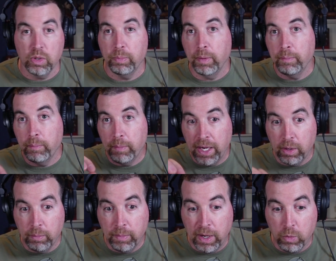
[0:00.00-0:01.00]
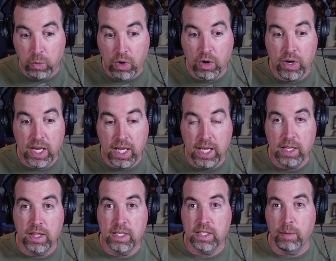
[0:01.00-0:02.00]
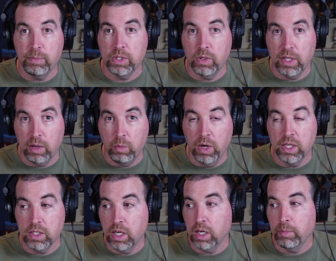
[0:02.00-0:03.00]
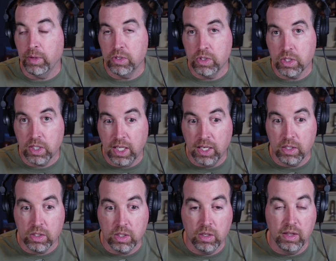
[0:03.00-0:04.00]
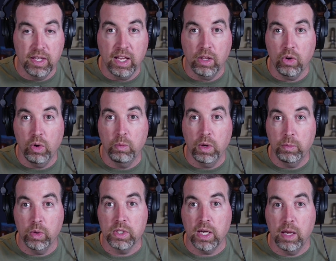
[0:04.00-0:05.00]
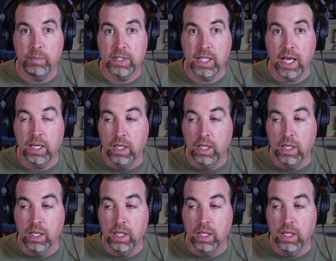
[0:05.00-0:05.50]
But my worry in this episode that I want to talk about is just kind of nail it home one more time, is that